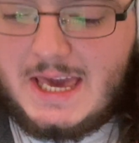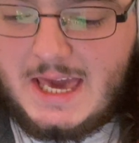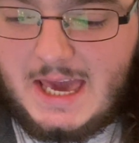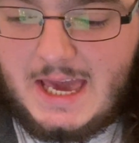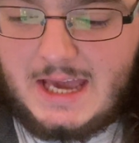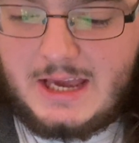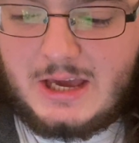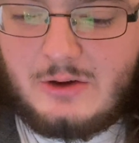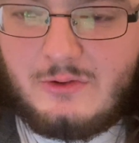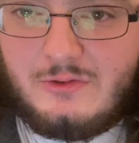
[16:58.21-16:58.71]

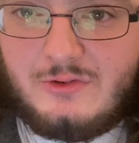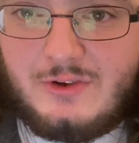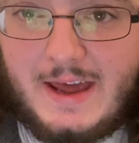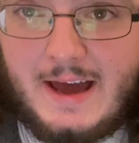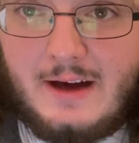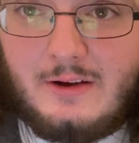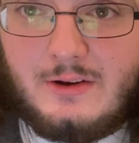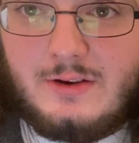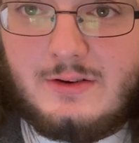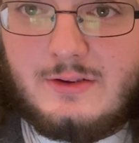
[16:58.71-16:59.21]
It goes
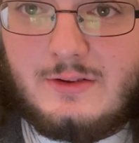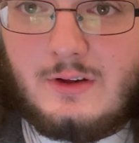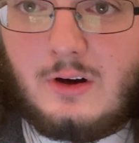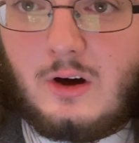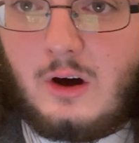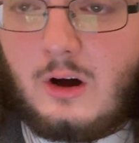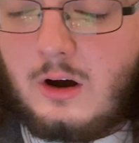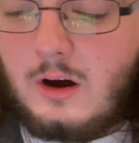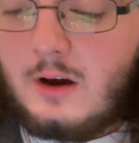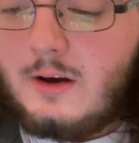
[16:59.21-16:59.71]
down into the
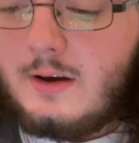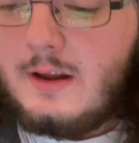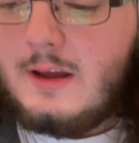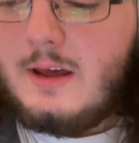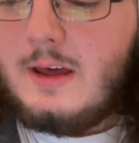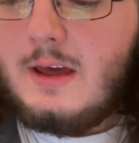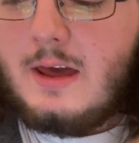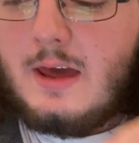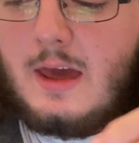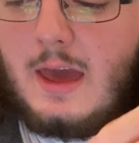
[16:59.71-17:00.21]
heart,
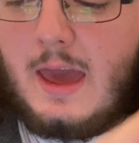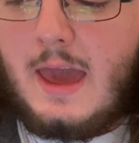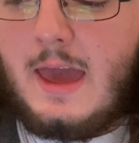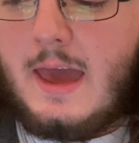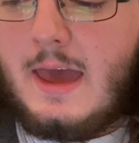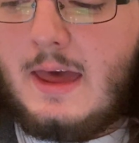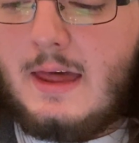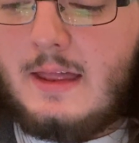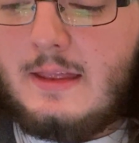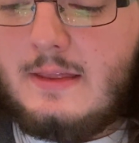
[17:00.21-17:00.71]

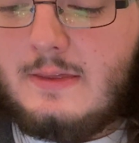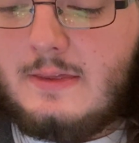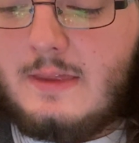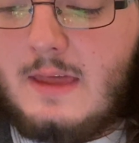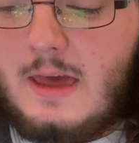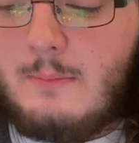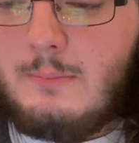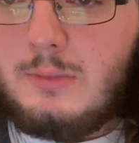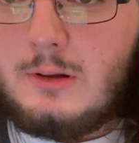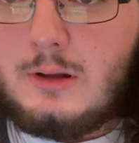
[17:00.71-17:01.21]
and
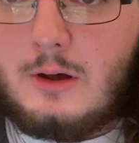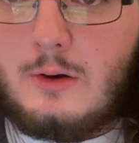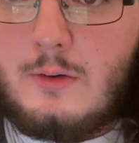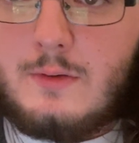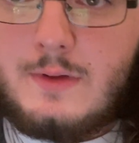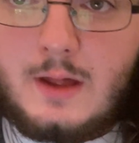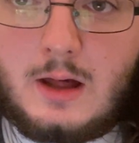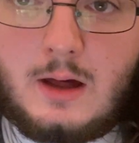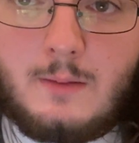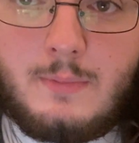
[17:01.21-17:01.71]
it
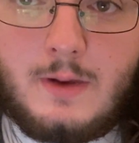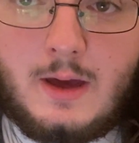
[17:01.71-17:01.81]
blows up,